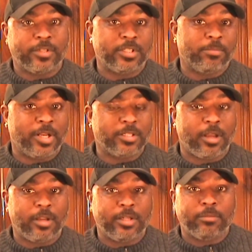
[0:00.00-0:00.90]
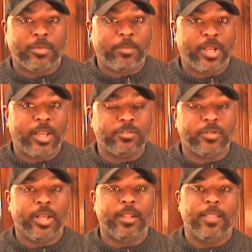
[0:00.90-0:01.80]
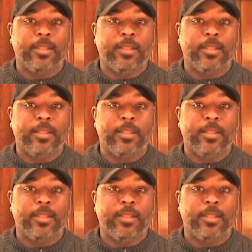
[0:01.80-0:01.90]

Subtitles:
And somebody's calling, but I'm not answering that.